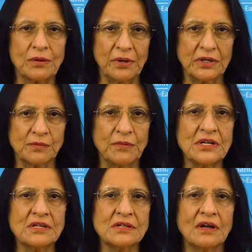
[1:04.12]

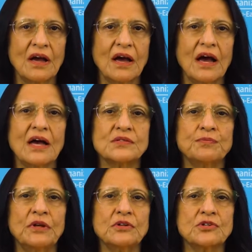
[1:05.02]
commitment has
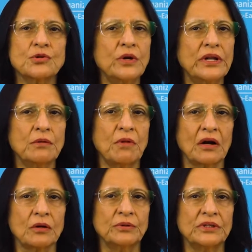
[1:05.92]
been truly
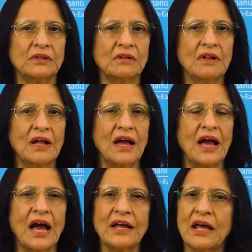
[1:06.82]
remarkable
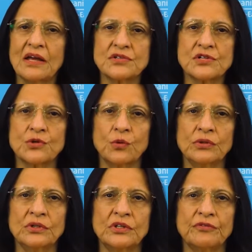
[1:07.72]
and has
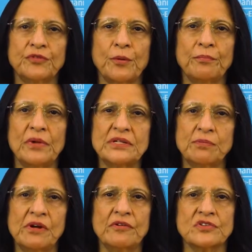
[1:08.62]
shown the
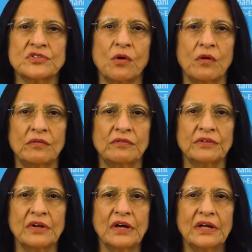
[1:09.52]
formidable resolve
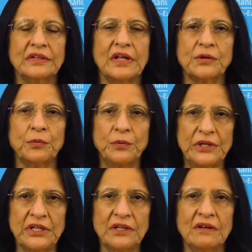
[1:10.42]
that
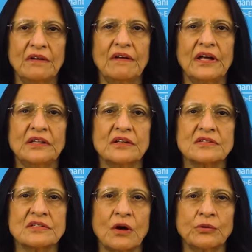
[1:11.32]
we in the
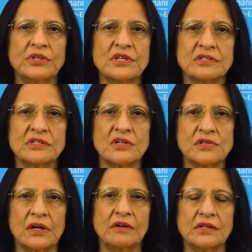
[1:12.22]
Southeast
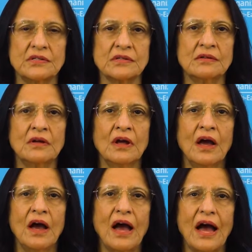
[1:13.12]
Asia region
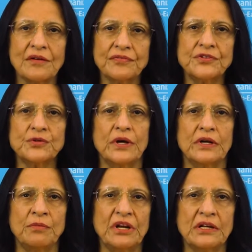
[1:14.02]
have to
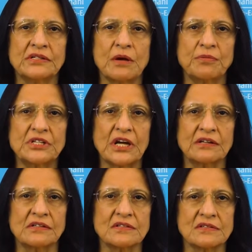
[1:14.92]
eliminate
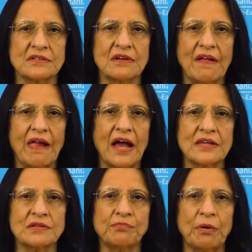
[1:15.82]
hepatitis
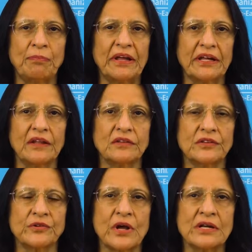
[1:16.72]
as a public
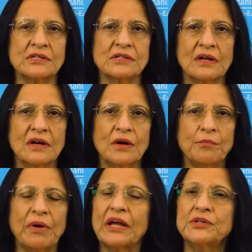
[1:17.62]
health threat
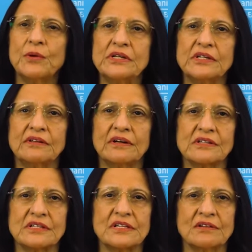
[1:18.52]
by
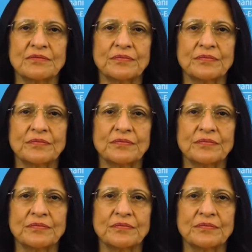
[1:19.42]
2030.